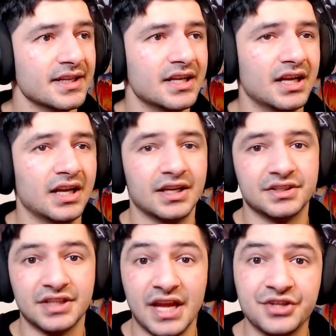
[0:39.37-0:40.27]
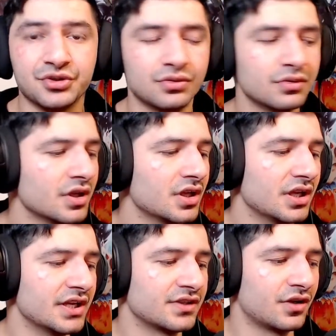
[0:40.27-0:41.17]
uh, the angel
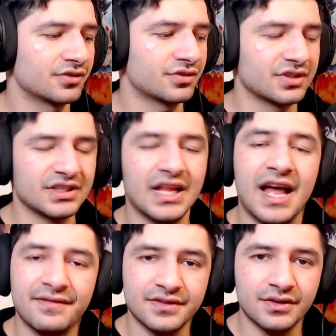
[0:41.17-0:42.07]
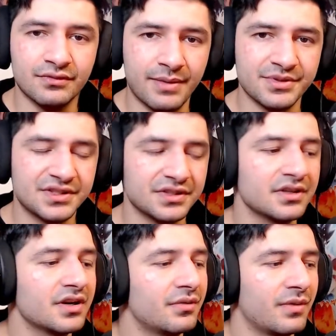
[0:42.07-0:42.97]
is also still after Ramus
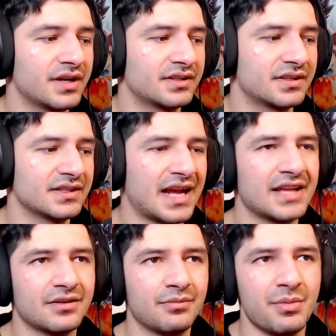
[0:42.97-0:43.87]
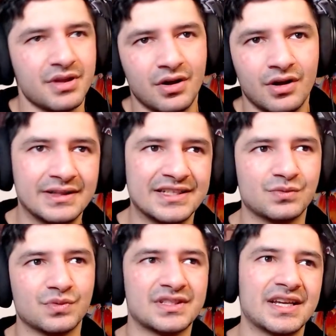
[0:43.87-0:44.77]
right? Because I thought maybe all this
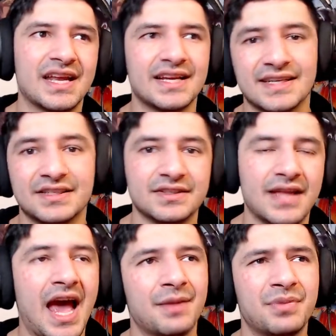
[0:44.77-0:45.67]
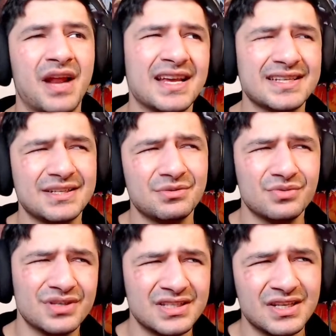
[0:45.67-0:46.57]
was connected to that, but I guess it
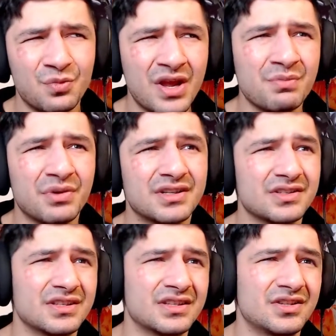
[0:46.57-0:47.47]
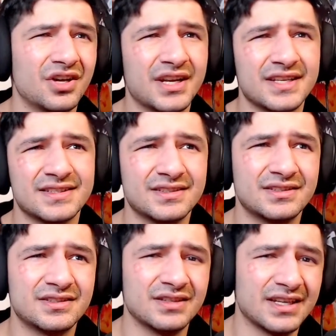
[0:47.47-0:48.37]
was in a way, but to not as
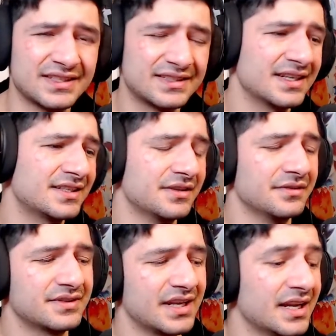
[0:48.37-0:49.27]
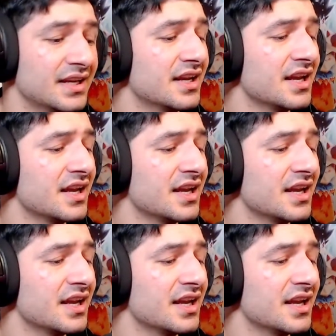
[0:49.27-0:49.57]
to the extent, you know what I'm saying?